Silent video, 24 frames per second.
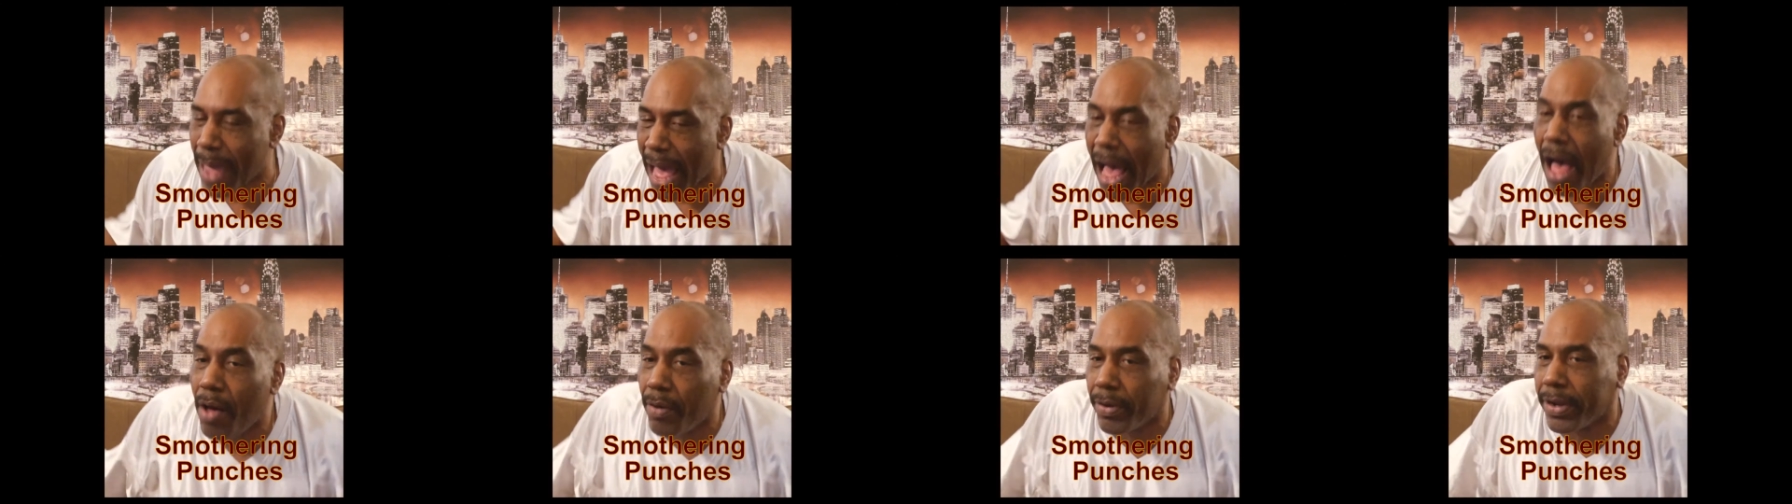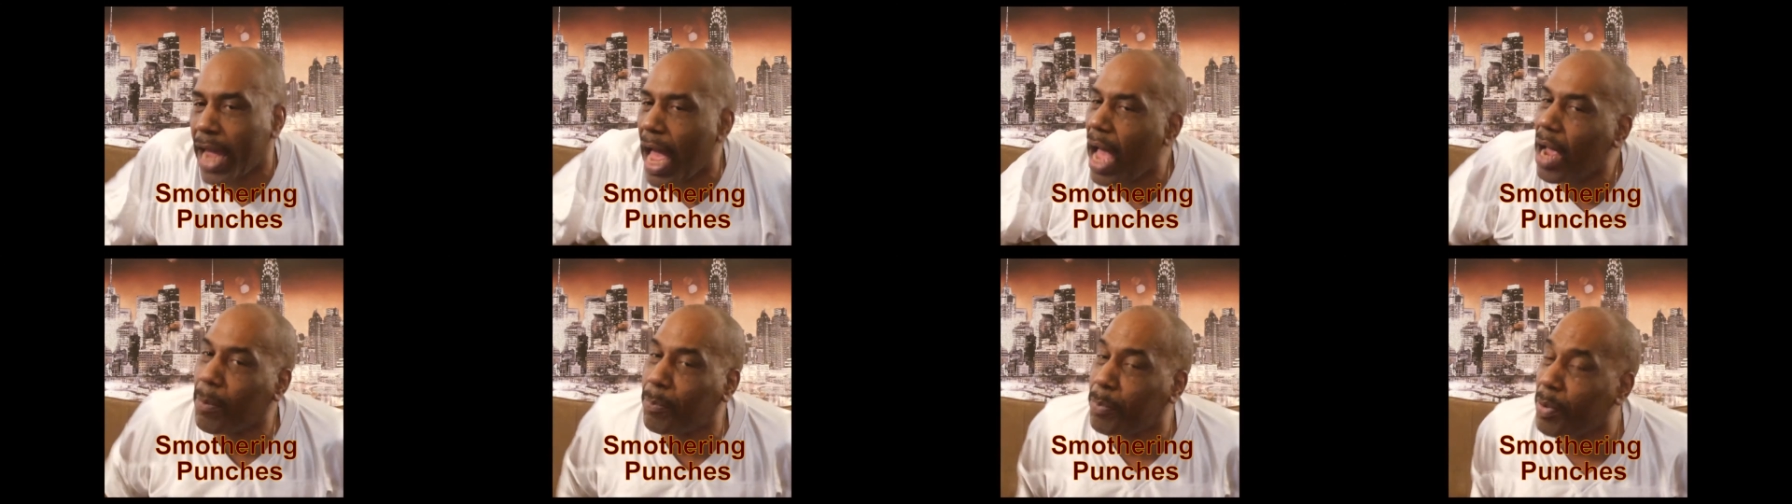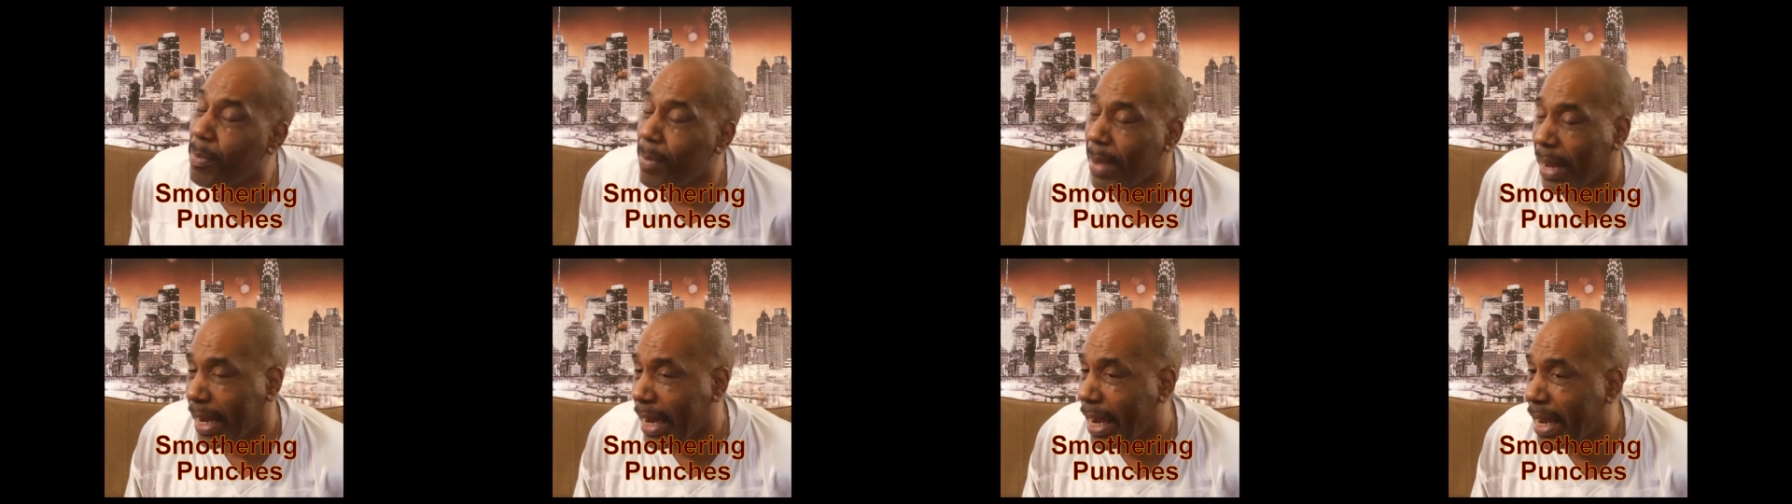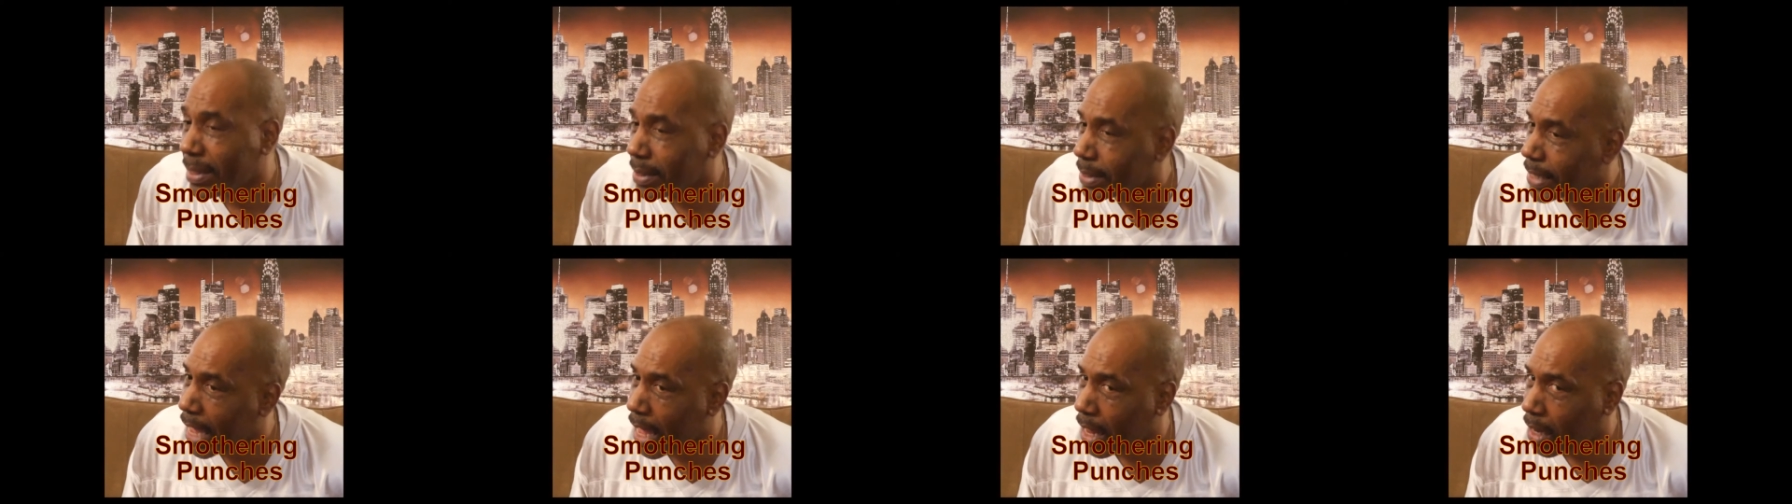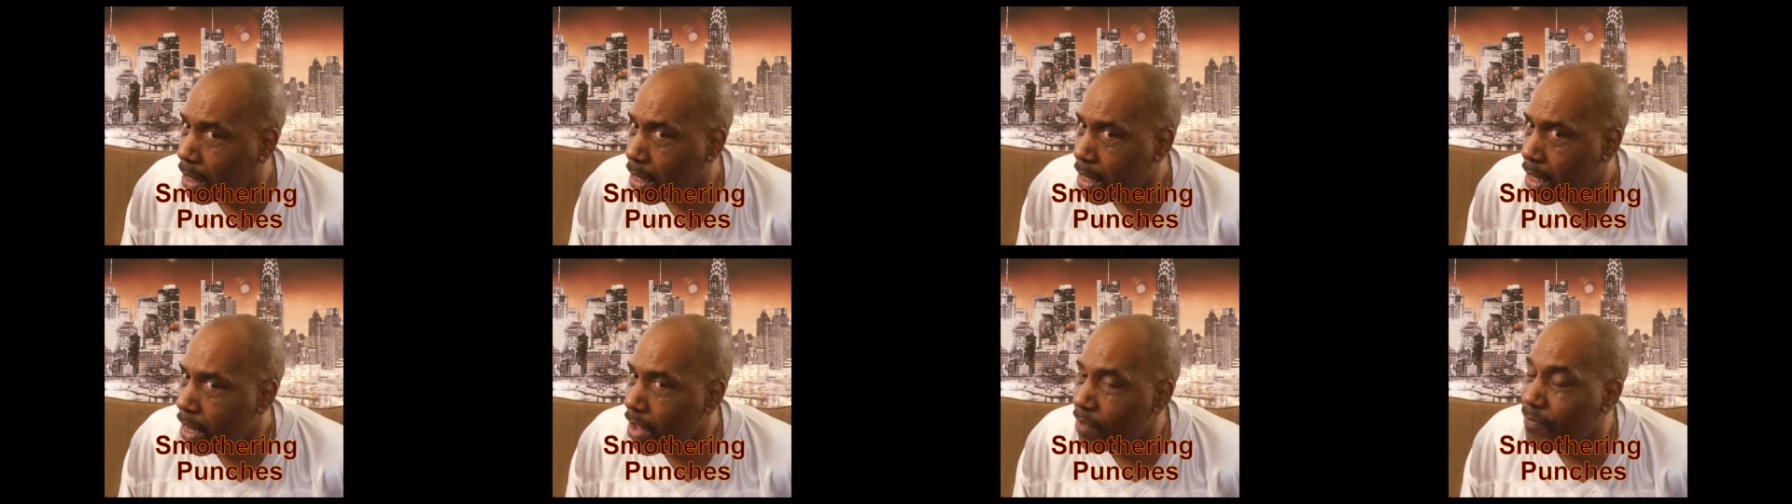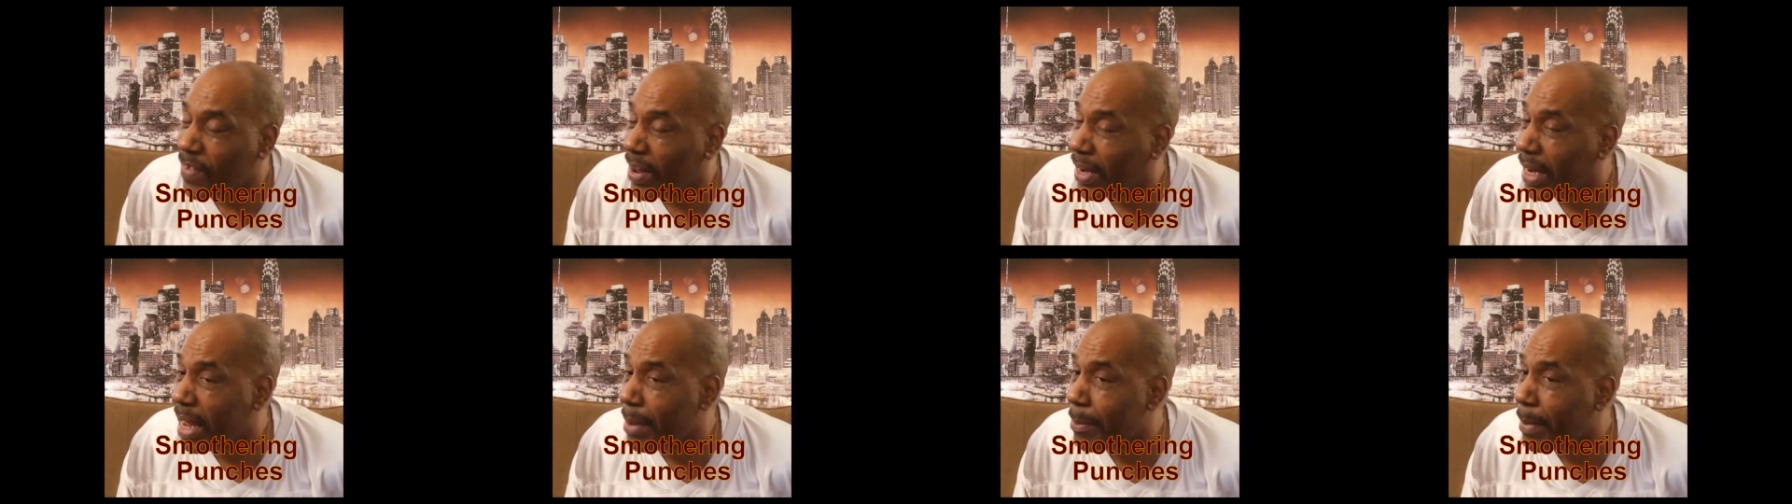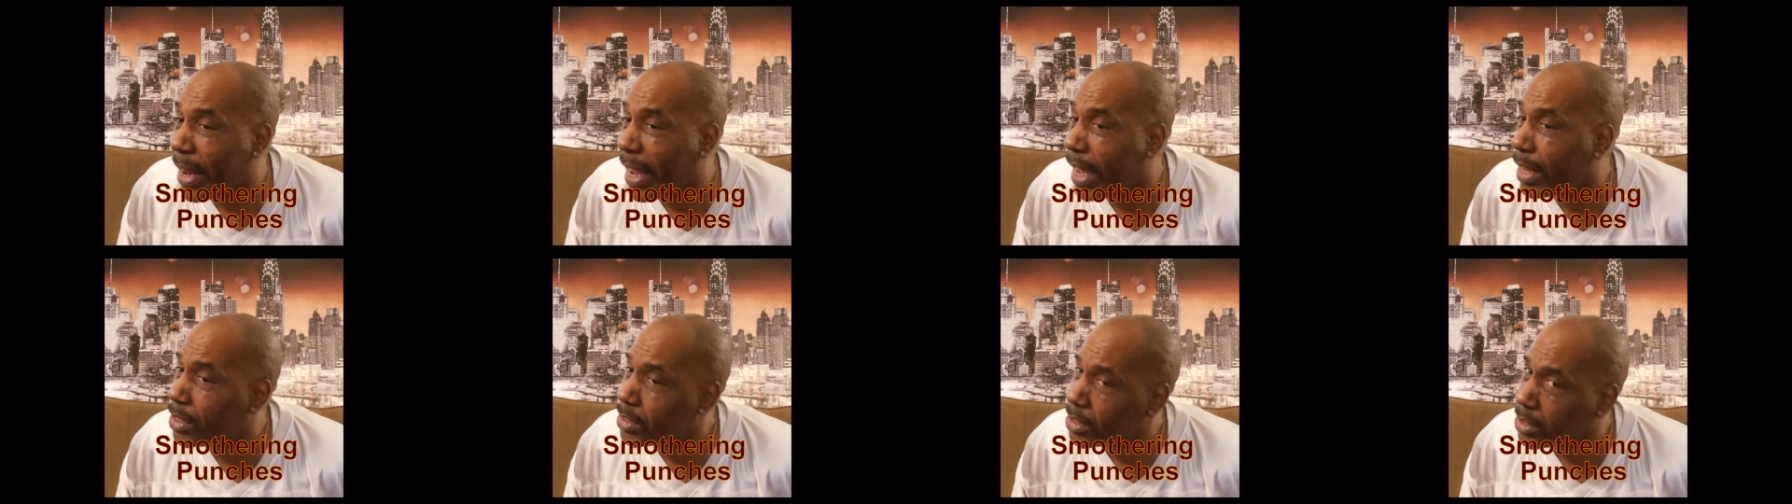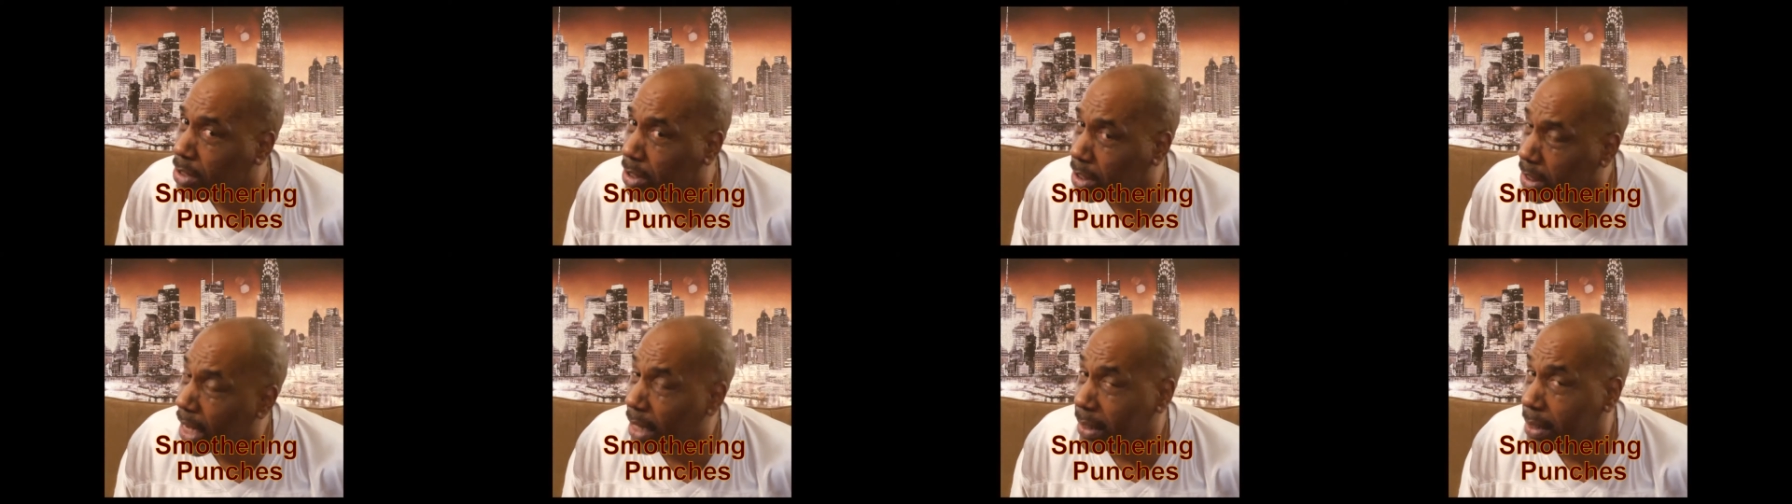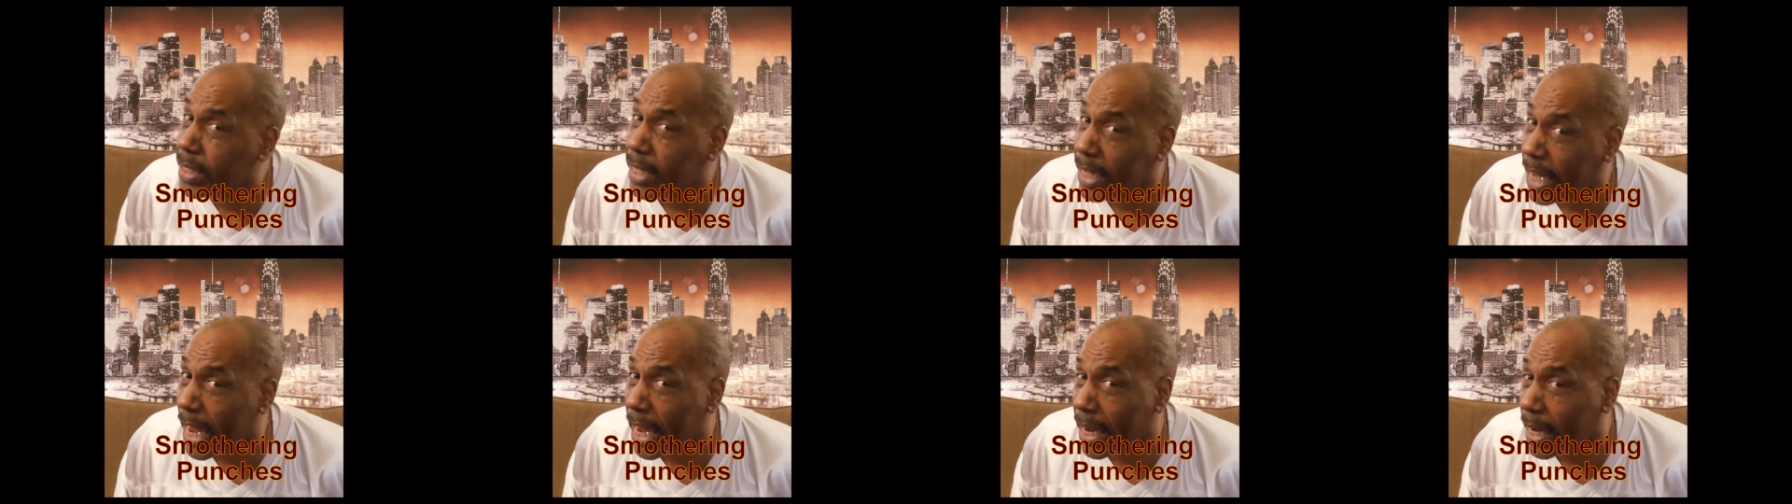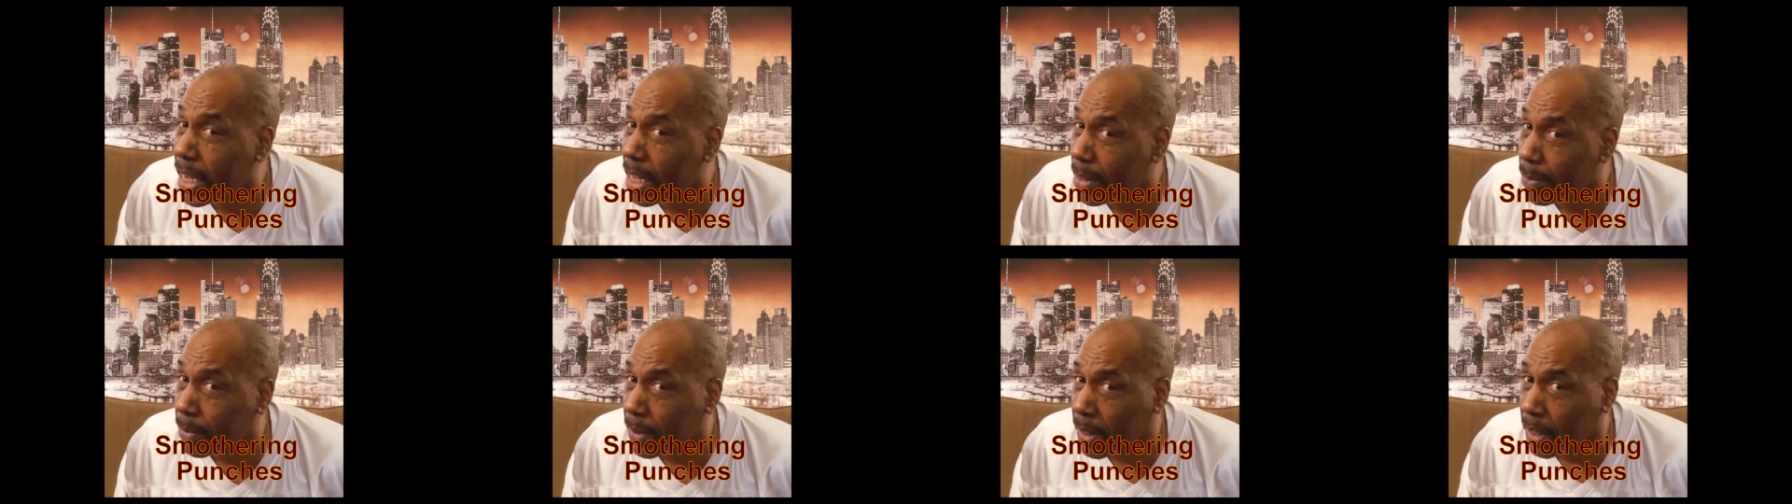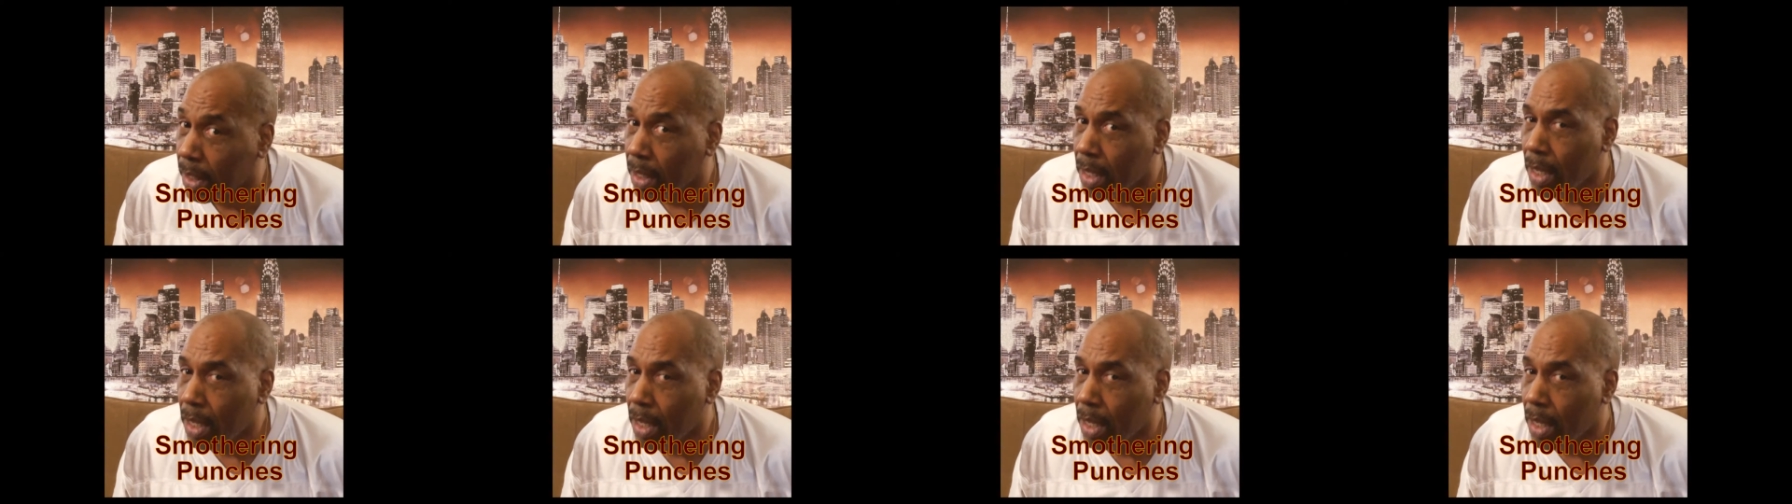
I don't care. I can put my hands down. If I lay my head on your chest, you can't hit me.